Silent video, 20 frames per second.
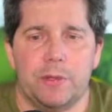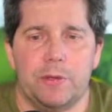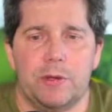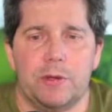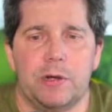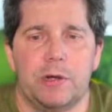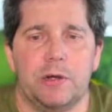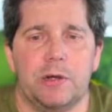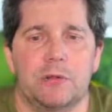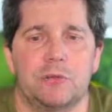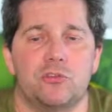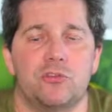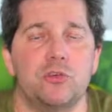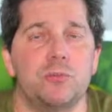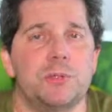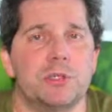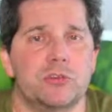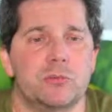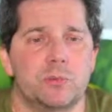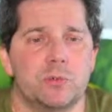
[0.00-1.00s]
a
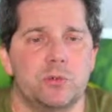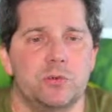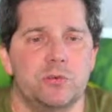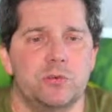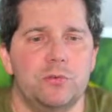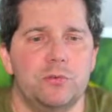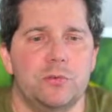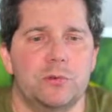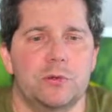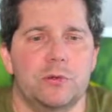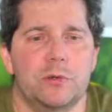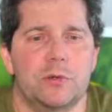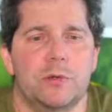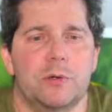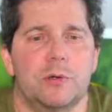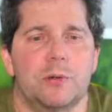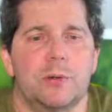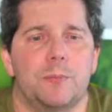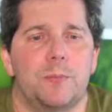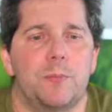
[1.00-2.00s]
dubious move,
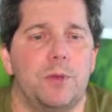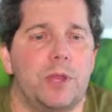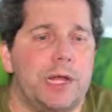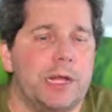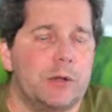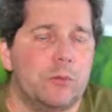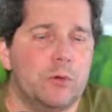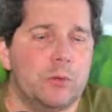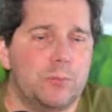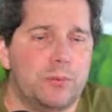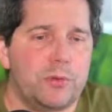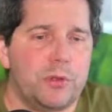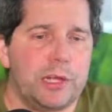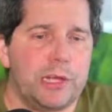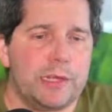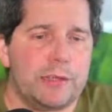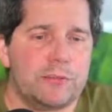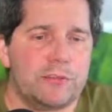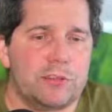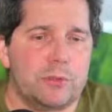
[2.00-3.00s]
Black would
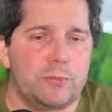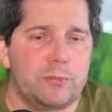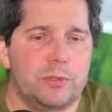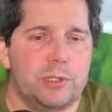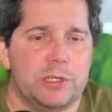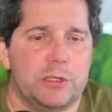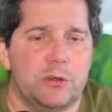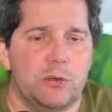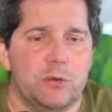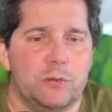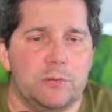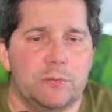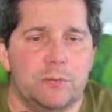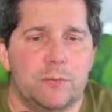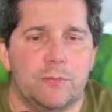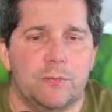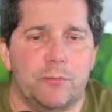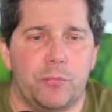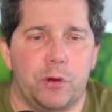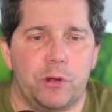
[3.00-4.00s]
play simply
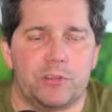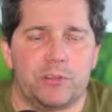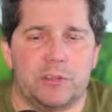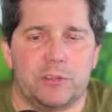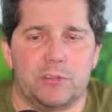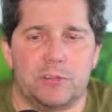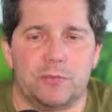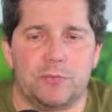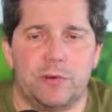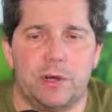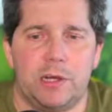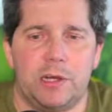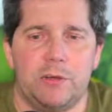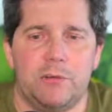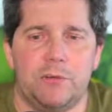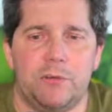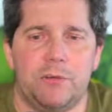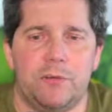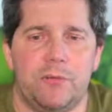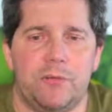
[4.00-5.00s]
pawn takes
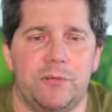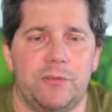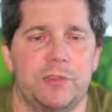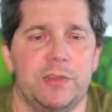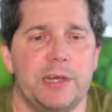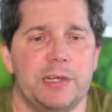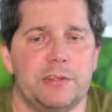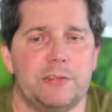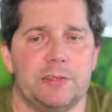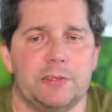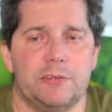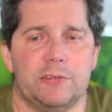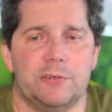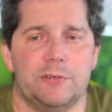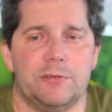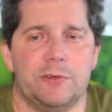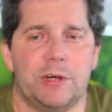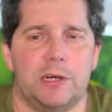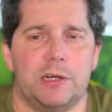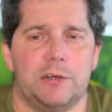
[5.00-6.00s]
e5, knight takes
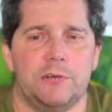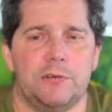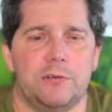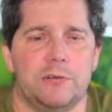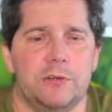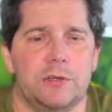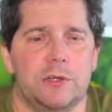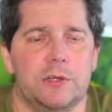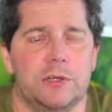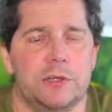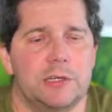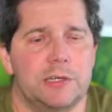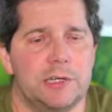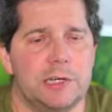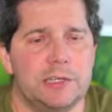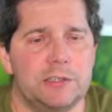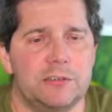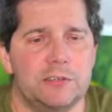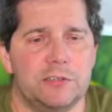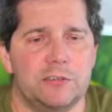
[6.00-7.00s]
e5,
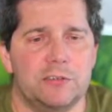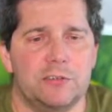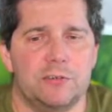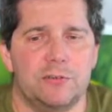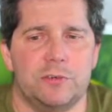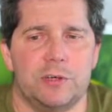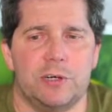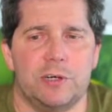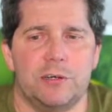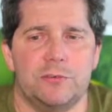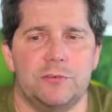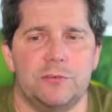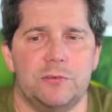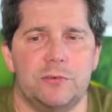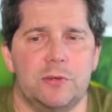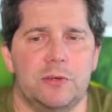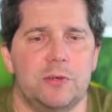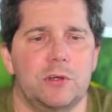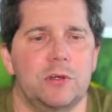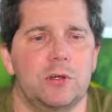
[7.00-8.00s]
knight takes e5,
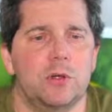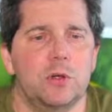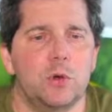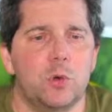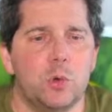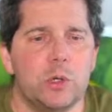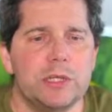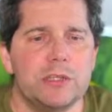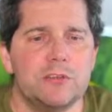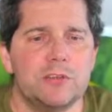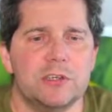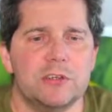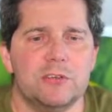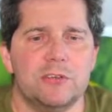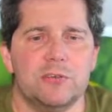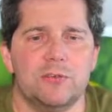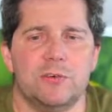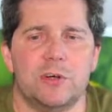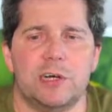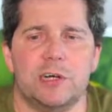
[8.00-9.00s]
queen takes
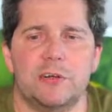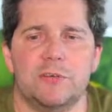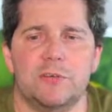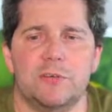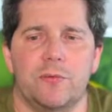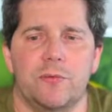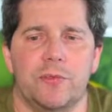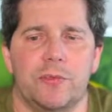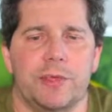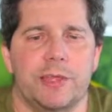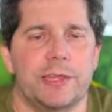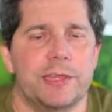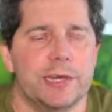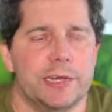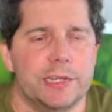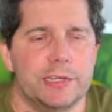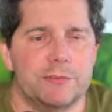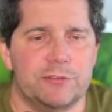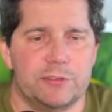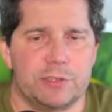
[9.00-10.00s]
e5,
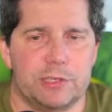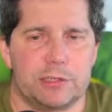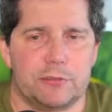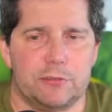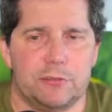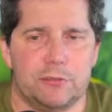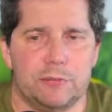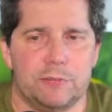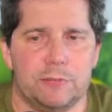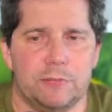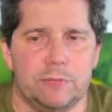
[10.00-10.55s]
knight f6.